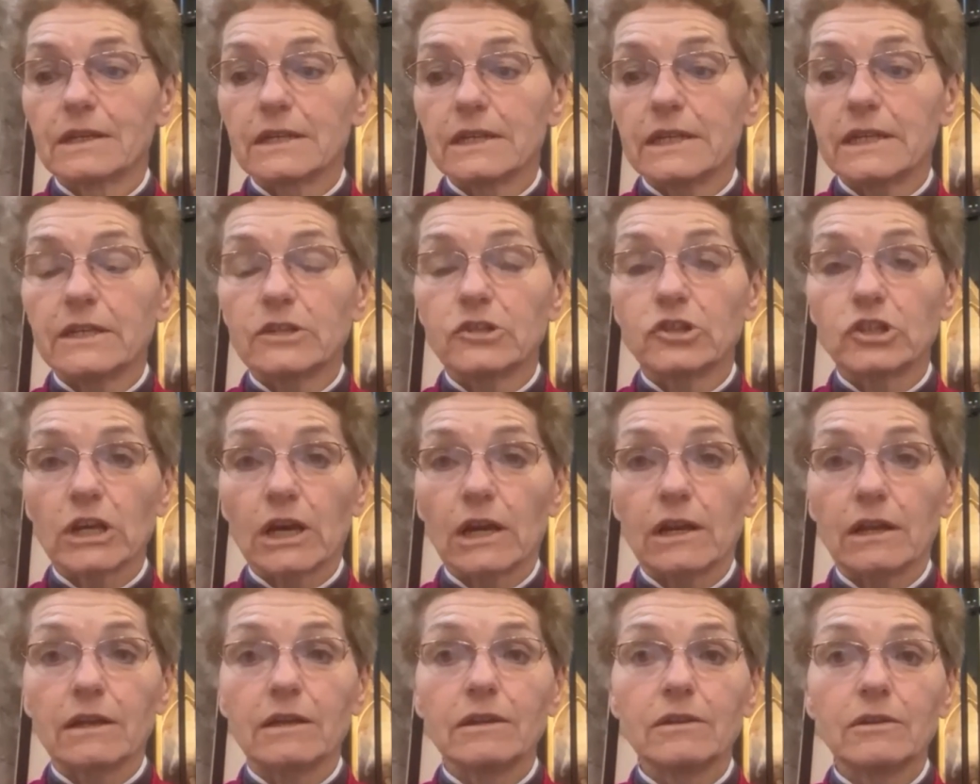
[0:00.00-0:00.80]

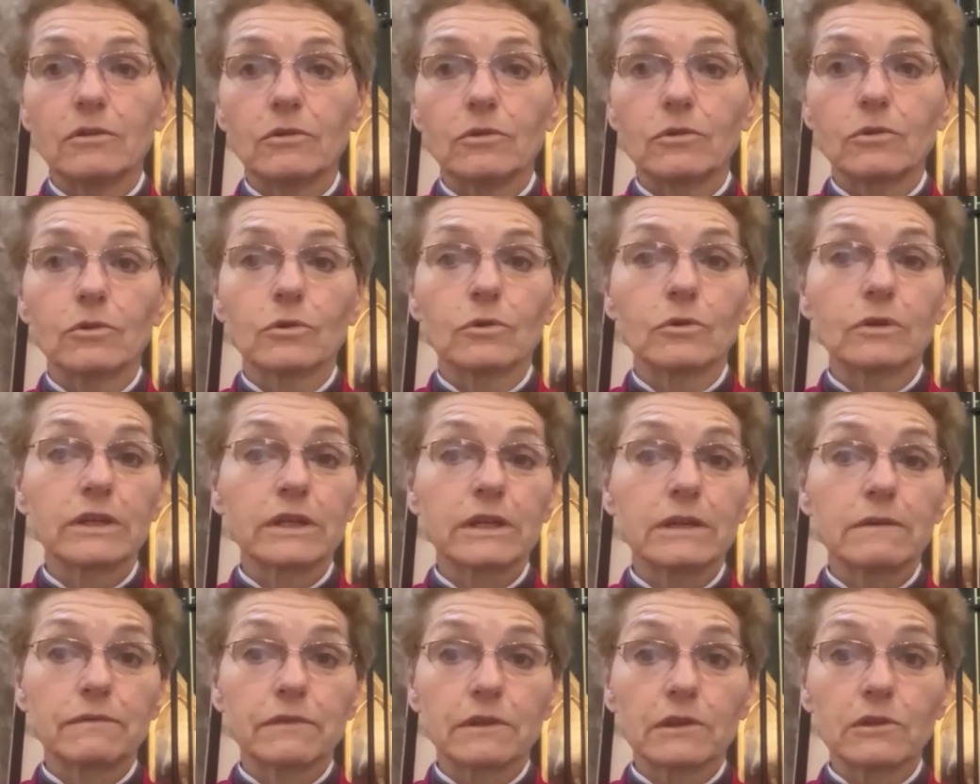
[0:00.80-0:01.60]
Inshallah, or
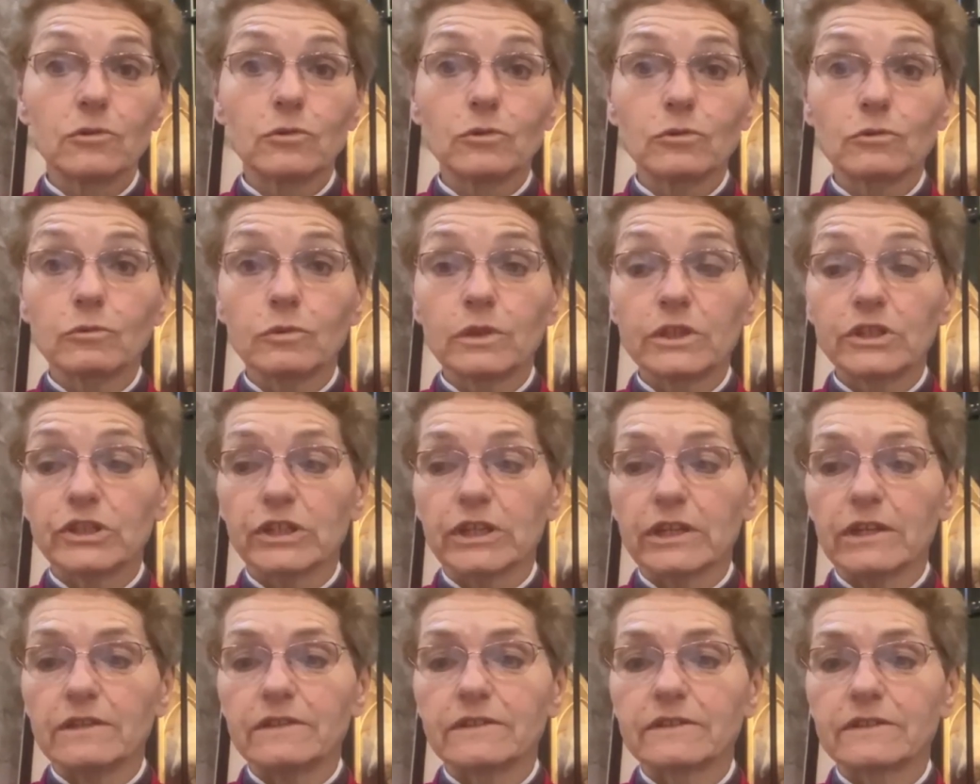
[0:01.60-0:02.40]
if the Lord
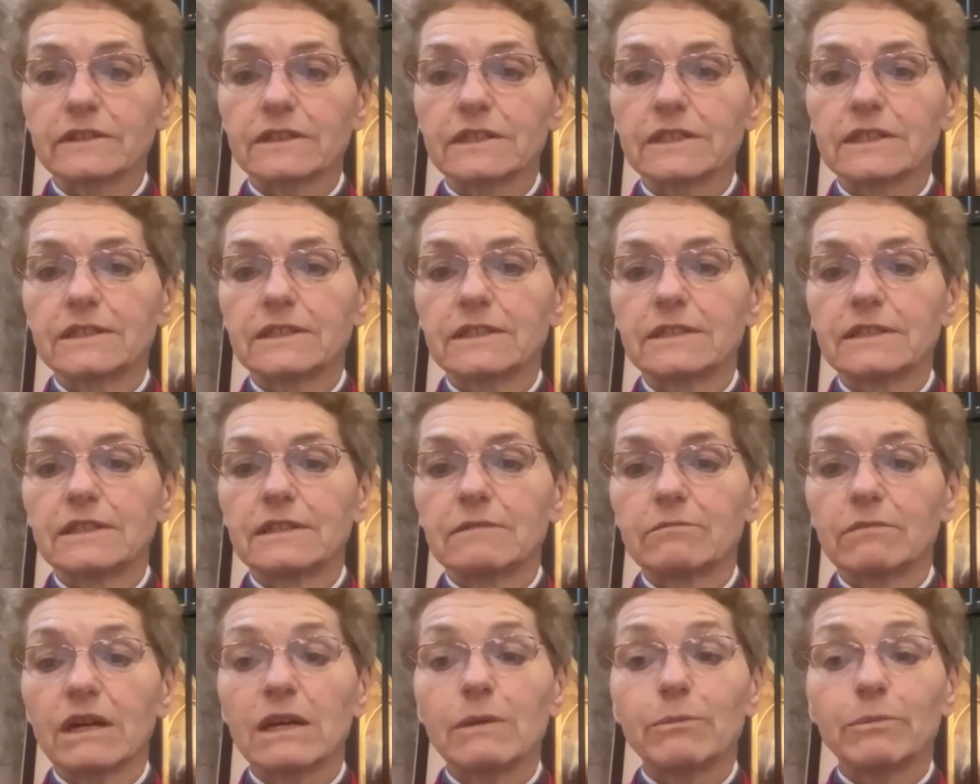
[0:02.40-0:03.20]
wishes,
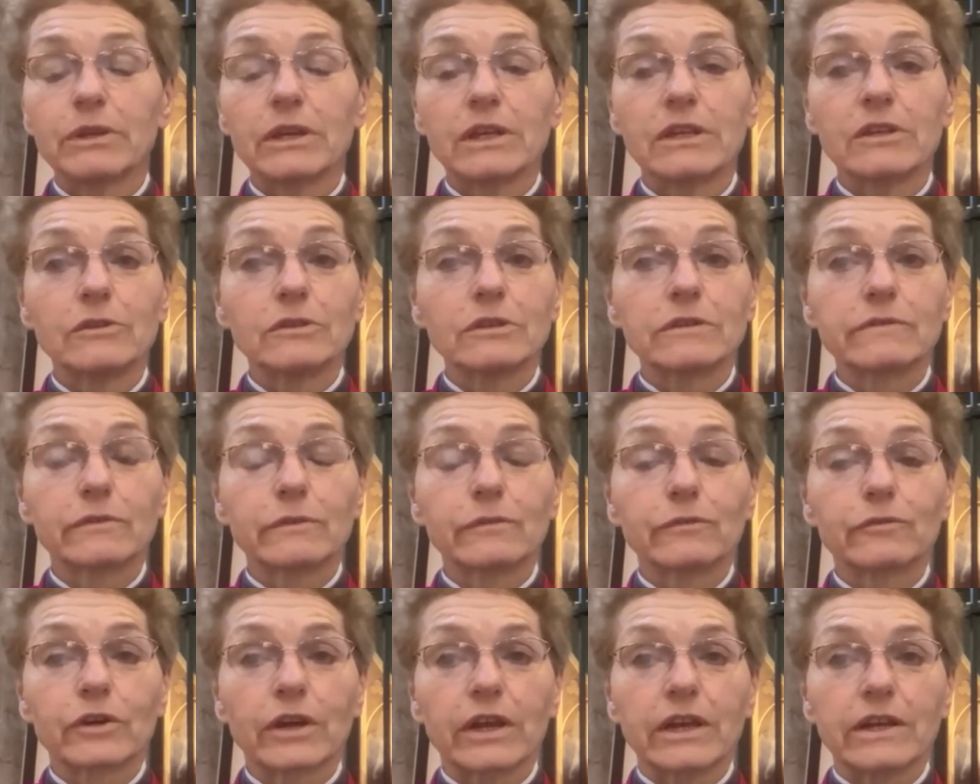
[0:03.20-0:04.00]
might be a useful
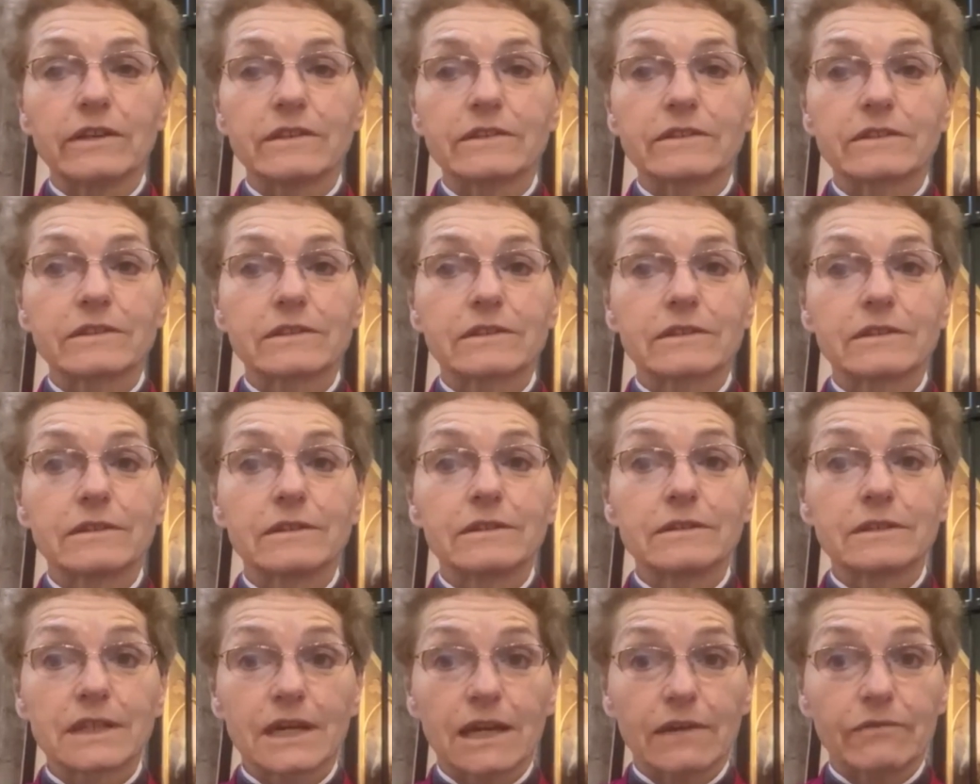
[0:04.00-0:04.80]
phrase
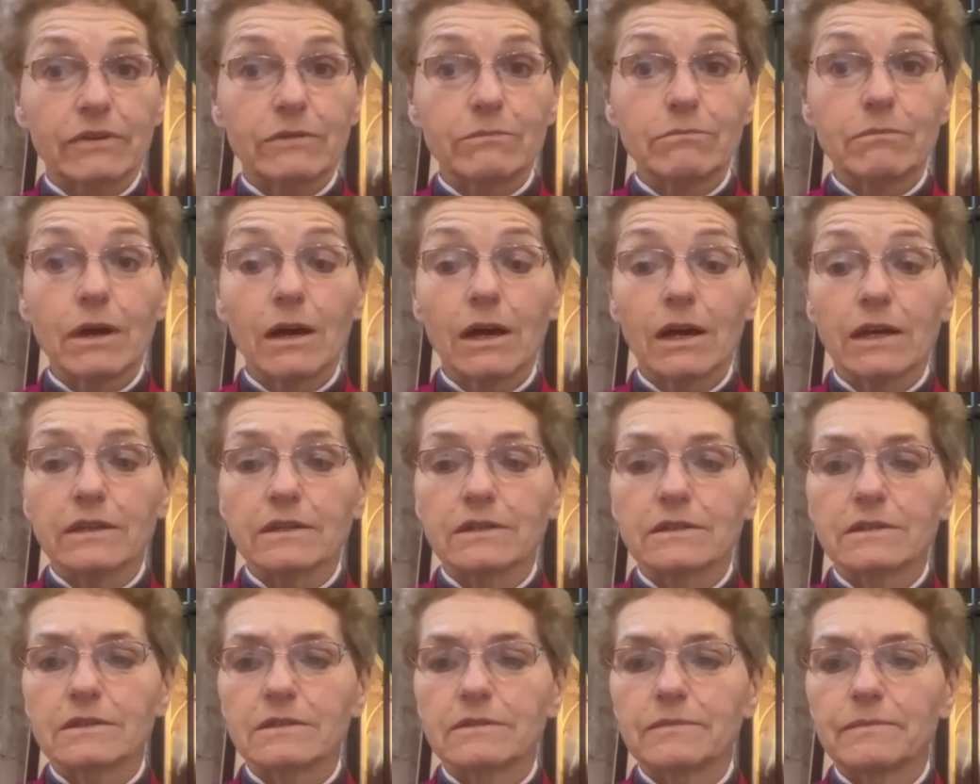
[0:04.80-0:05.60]
to have in
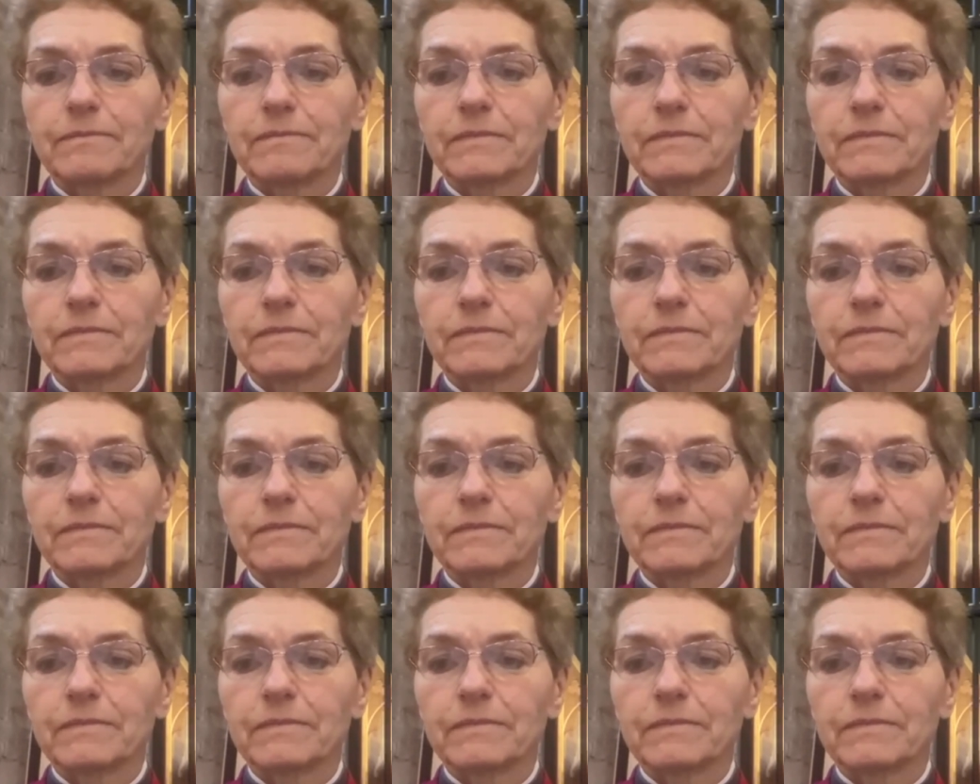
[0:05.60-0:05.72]
mind,